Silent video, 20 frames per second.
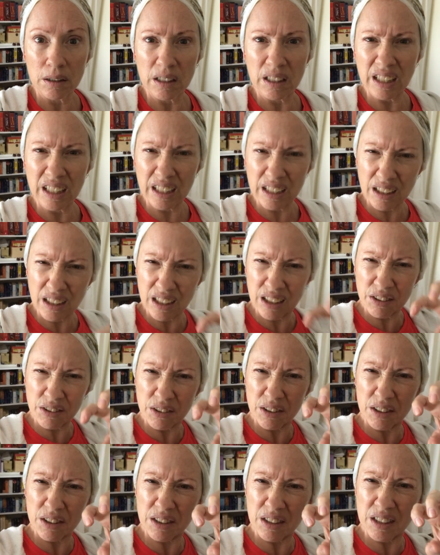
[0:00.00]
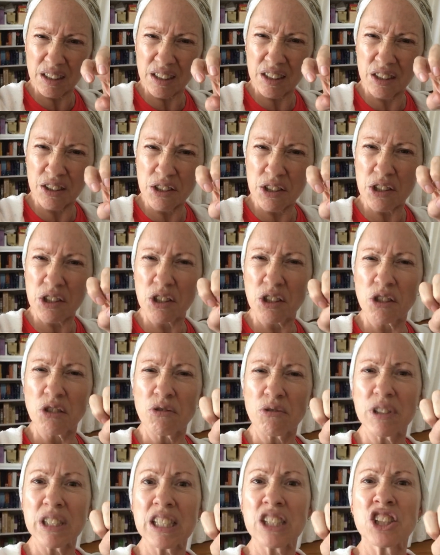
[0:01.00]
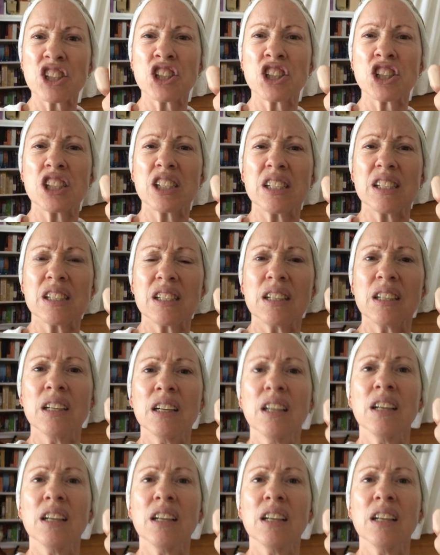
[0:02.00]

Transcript: and a, a, a constriction